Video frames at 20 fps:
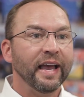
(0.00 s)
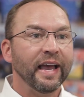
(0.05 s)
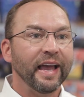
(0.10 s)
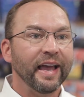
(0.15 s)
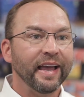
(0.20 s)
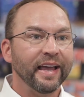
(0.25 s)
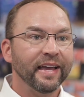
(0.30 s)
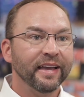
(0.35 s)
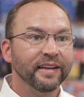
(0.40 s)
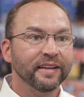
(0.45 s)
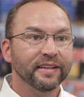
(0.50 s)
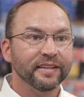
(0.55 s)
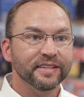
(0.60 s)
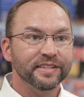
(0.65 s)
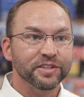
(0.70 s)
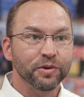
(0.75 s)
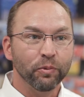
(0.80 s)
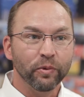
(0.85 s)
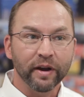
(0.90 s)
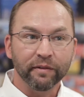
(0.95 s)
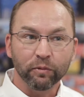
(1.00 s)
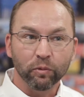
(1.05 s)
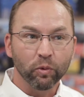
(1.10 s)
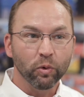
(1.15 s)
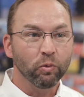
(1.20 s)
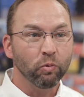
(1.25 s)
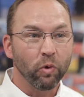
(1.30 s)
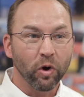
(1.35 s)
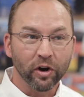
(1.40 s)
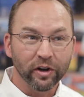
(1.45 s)
And so whenever
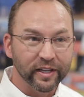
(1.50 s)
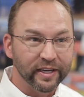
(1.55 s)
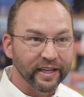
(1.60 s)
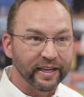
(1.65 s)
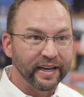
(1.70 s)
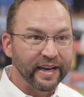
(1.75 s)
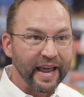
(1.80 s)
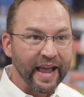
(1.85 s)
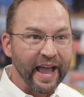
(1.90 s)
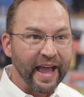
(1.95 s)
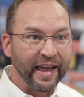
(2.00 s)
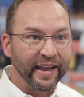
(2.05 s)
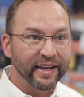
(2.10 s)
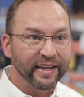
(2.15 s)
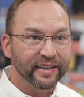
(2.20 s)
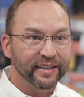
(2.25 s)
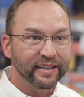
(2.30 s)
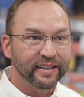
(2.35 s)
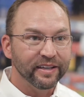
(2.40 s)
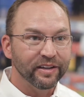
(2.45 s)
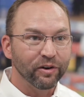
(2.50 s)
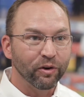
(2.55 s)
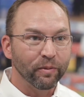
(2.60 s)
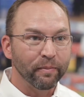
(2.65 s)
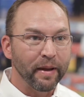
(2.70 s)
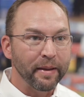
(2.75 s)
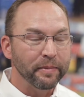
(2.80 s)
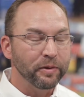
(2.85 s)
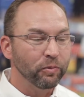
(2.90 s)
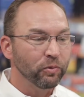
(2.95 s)
we're working in an attic, or
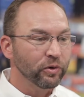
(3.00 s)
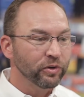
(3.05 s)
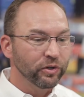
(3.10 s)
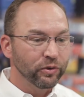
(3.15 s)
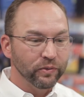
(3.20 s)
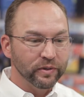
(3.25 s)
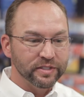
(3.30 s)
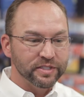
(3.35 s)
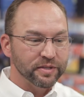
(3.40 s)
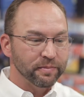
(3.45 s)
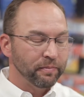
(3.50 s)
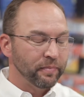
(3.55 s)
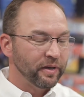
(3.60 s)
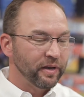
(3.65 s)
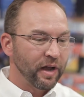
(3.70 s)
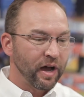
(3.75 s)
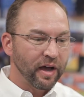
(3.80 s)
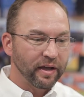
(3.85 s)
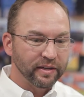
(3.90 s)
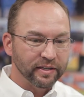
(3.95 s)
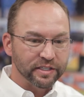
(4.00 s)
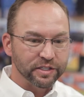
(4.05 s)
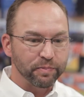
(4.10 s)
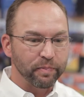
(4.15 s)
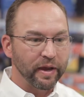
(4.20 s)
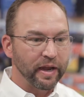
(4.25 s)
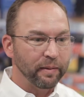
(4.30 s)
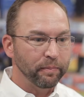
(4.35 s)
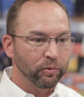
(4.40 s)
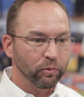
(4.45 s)
maybe we're doing some monotonous
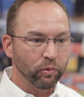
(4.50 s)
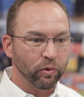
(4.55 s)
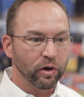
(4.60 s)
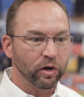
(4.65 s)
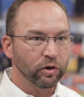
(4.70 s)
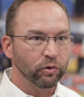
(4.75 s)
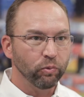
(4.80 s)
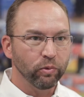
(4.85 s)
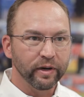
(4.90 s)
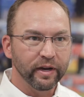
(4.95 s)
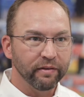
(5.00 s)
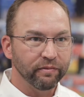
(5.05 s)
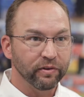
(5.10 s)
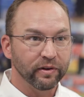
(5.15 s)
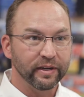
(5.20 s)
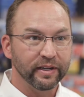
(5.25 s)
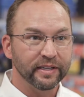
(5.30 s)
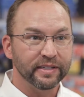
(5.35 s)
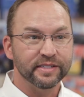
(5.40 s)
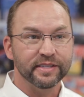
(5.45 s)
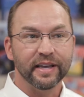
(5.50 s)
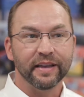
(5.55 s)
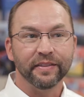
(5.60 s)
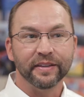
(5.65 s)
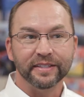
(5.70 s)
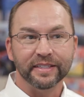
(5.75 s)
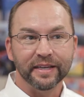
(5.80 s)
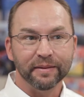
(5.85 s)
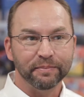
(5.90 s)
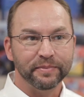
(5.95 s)
paperwork, whatever it is, and the
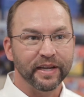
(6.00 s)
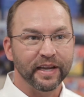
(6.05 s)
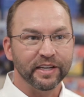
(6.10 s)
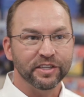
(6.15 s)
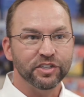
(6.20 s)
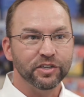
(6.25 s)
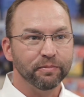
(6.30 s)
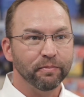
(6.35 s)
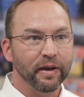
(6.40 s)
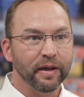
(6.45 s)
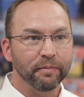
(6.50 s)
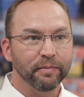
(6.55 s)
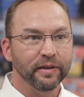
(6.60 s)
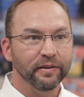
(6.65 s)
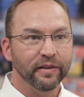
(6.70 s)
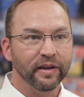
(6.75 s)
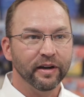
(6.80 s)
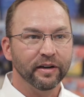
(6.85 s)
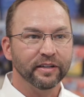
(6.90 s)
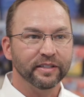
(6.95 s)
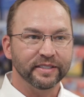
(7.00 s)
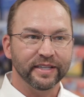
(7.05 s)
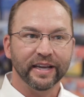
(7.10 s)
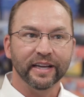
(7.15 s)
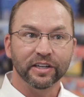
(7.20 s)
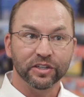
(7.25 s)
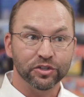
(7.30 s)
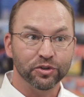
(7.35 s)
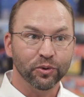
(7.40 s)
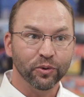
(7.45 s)
temptation may be there to
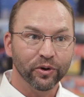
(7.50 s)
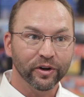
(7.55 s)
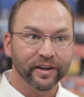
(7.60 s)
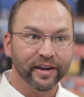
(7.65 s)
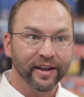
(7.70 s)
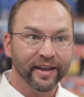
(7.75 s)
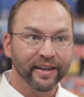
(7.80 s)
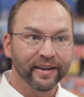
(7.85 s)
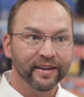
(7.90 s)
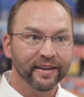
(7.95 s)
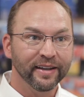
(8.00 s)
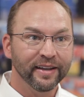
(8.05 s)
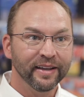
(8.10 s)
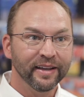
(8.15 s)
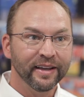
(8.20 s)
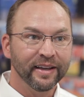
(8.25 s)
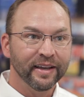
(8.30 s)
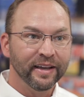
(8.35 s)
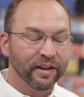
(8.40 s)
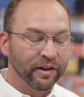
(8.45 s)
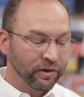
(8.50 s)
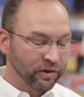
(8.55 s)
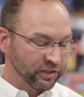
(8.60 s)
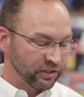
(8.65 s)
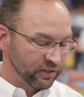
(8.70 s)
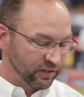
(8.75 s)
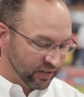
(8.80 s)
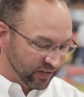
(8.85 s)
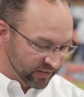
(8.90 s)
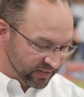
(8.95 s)
take a shortcut,
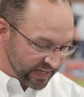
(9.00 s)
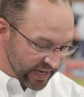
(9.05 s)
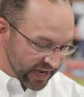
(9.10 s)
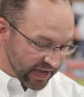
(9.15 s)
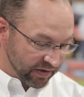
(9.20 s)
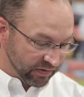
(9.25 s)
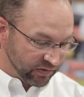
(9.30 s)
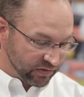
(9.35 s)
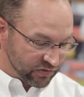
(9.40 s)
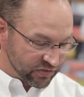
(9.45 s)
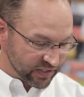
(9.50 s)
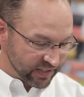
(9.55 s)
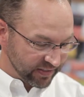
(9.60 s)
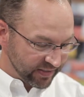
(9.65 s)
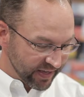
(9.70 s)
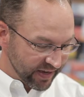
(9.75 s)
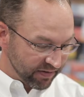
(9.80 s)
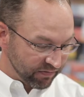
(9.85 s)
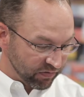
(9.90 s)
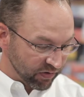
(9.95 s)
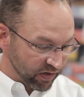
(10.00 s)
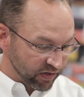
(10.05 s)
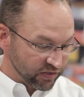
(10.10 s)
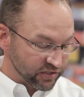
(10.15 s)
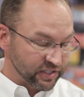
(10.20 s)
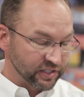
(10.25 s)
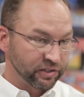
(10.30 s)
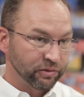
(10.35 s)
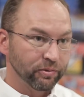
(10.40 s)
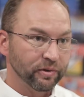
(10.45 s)
you look down, you see that
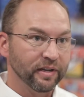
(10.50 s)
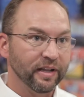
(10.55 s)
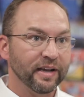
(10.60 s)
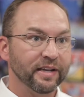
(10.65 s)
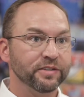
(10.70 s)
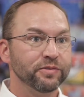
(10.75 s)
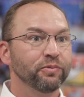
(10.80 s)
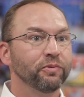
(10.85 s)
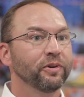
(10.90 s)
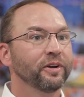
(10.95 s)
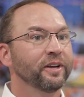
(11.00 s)
verse, and you realize,